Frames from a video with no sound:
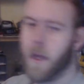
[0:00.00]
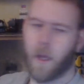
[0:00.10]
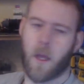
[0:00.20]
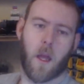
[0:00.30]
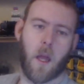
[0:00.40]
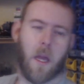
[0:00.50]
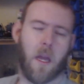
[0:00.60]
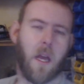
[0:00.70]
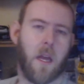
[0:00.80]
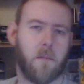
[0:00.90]

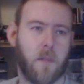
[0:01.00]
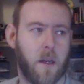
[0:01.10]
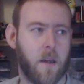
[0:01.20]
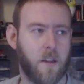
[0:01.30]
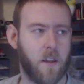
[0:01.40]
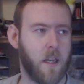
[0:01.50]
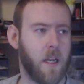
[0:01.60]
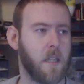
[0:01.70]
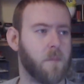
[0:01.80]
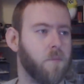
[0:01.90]
I think
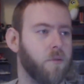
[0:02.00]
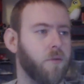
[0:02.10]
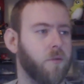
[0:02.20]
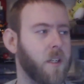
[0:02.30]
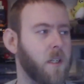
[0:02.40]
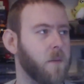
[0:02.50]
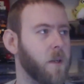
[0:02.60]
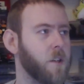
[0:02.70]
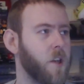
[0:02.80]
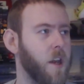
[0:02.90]
that's pretty
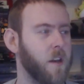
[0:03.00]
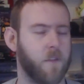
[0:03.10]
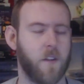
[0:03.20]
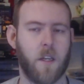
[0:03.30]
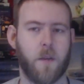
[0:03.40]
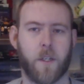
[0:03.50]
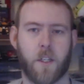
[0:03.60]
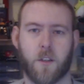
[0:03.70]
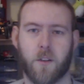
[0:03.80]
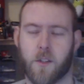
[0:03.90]
much it for new
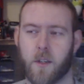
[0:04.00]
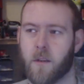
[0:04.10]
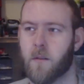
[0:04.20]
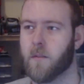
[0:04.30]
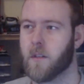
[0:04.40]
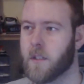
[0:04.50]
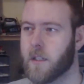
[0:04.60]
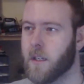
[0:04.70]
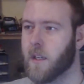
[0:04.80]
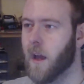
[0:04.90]
additions and
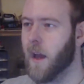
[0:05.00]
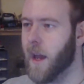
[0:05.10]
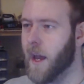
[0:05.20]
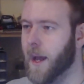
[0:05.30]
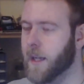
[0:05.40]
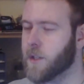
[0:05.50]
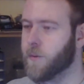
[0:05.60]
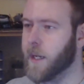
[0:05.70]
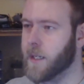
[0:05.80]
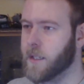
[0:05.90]

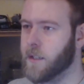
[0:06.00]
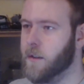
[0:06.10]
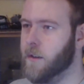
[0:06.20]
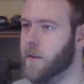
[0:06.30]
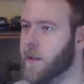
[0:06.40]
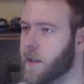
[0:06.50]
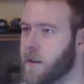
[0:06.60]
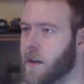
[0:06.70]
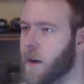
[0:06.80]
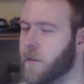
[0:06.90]
tweaks to the
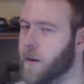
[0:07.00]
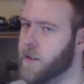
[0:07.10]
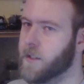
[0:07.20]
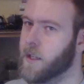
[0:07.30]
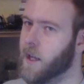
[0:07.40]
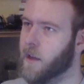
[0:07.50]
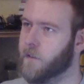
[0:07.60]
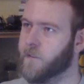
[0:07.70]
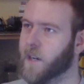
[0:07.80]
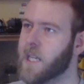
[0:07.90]
current
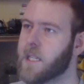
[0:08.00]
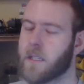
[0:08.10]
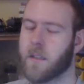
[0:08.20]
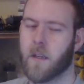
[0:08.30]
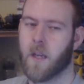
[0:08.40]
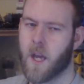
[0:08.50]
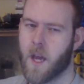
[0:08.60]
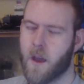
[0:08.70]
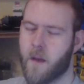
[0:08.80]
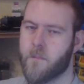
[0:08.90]
fleet.
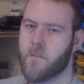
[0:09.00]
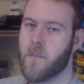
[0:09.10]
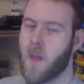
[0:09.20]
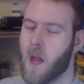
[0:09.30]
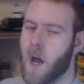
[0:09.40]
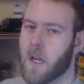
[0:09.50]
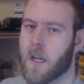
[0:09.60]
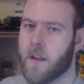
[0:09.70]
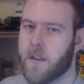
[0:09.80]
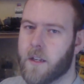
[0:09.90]
A
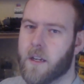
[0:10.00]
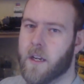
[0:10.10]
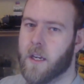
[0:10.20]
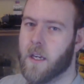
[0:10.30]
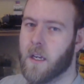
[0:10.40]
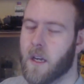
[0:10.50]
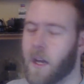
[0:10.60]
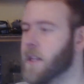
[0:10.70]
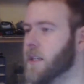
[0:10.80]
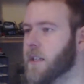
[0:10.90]
lot of the
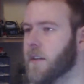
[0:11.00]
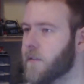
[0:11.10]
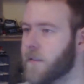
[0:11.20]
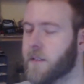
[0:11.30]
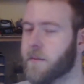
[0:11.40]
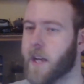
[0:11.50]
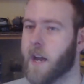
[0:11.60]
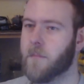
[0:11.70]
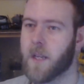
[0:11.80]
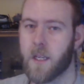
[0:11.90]
other stuff that's been
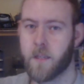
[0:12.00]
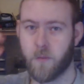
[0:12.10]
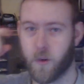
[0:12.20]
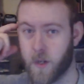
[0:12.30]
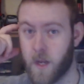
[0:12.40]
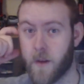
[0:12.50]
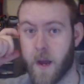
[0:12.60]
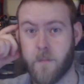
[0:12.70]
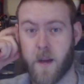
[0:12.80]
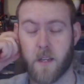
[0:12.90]
happening is more
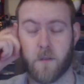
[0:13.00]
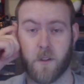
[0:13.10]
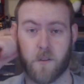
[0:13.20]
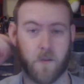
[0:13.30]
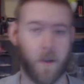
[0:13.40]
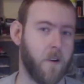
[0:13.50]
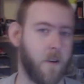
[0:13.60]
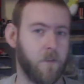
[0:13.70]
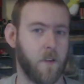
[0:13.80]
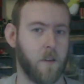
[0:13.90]
UK based, which I'll go over